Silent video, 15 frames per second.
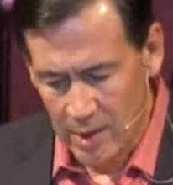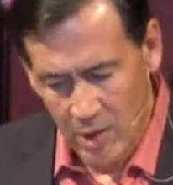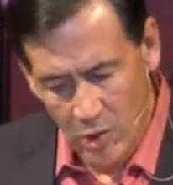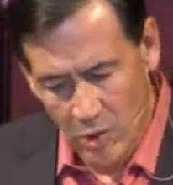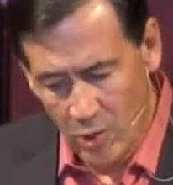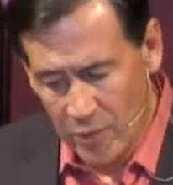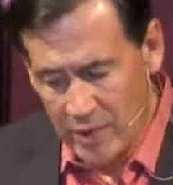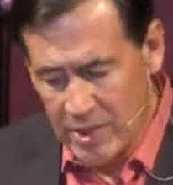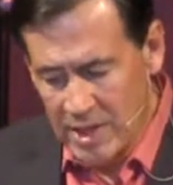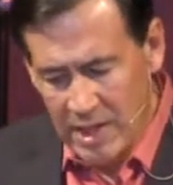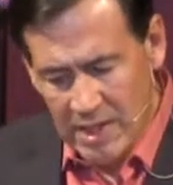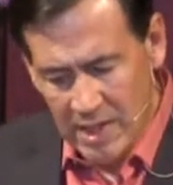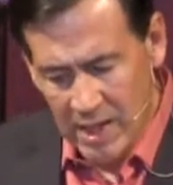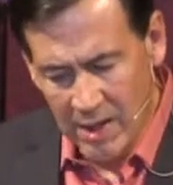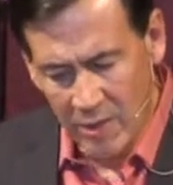You know the
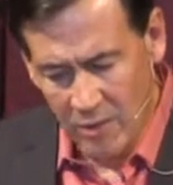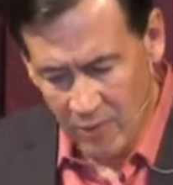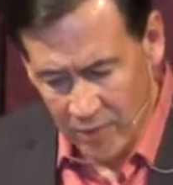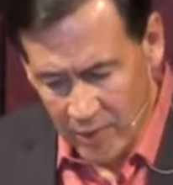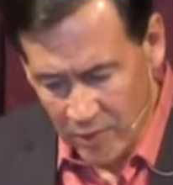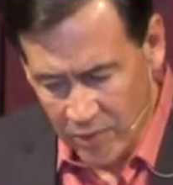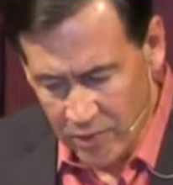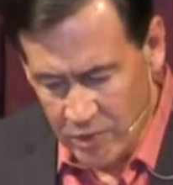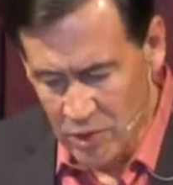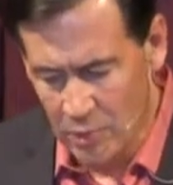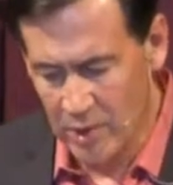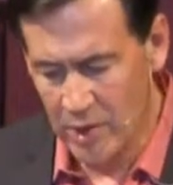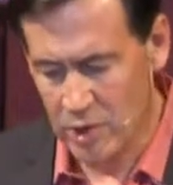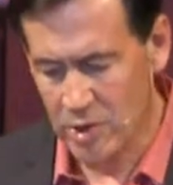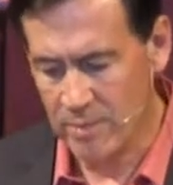details of their
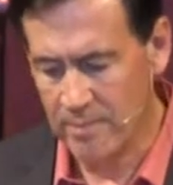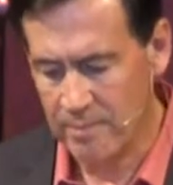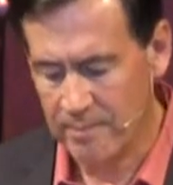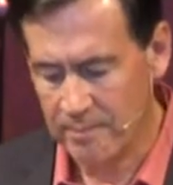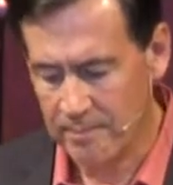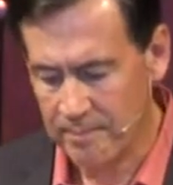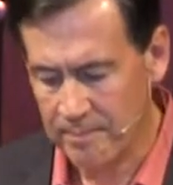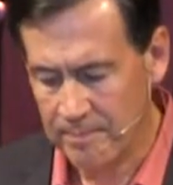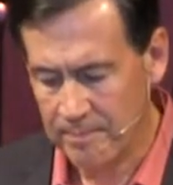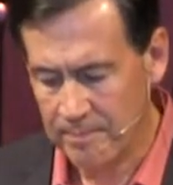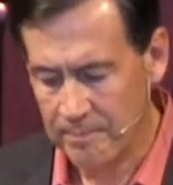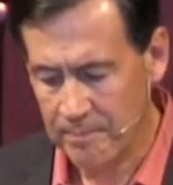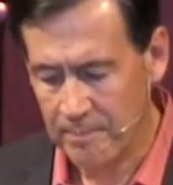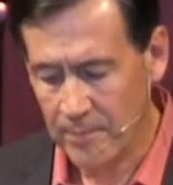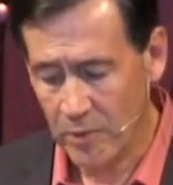situation.
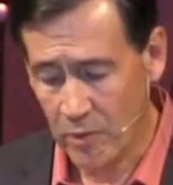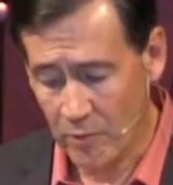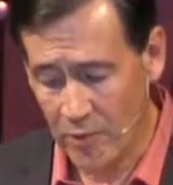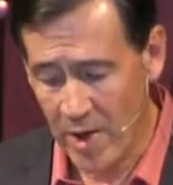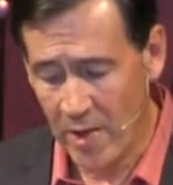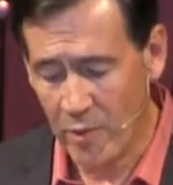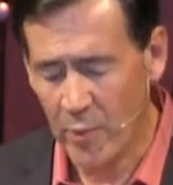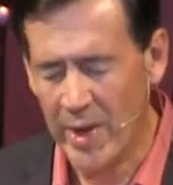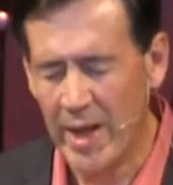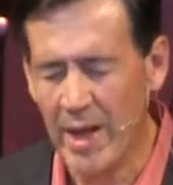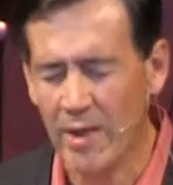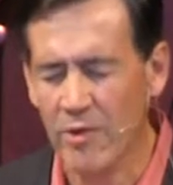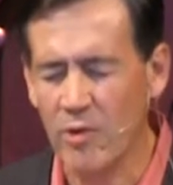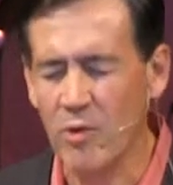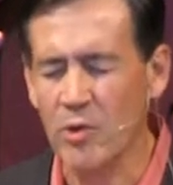So, Father, we
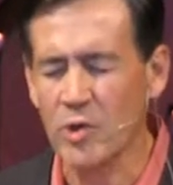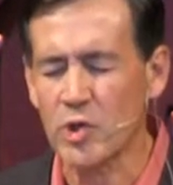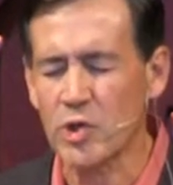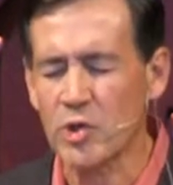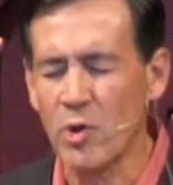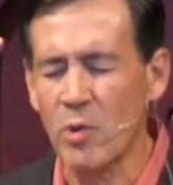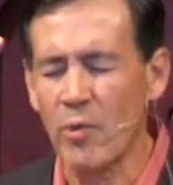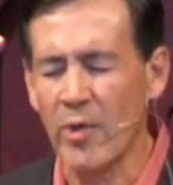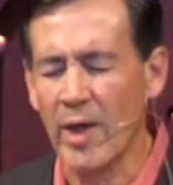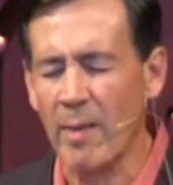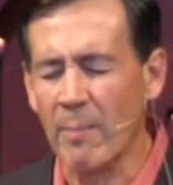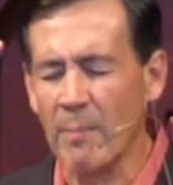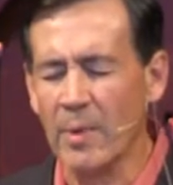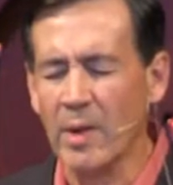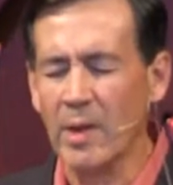ask you to show
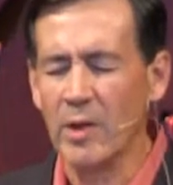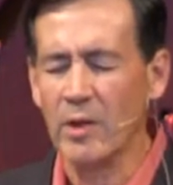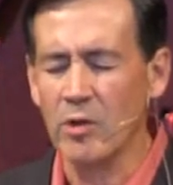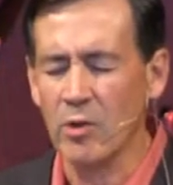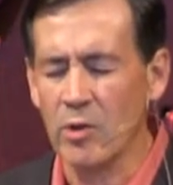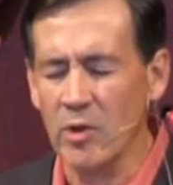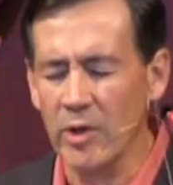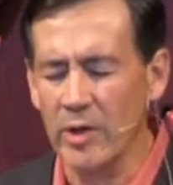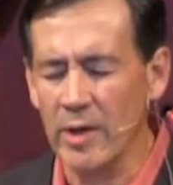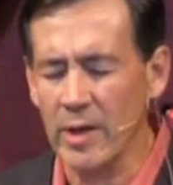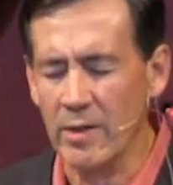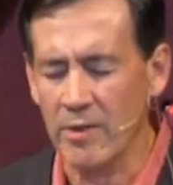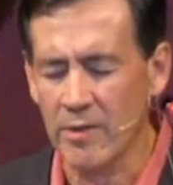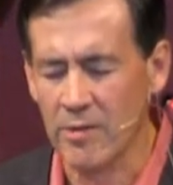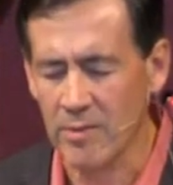them your
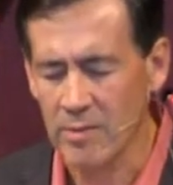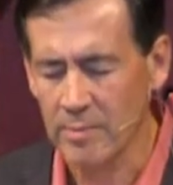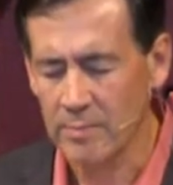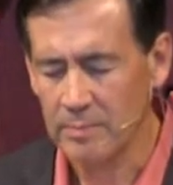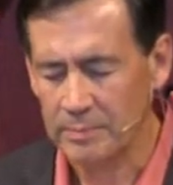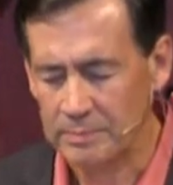goodness.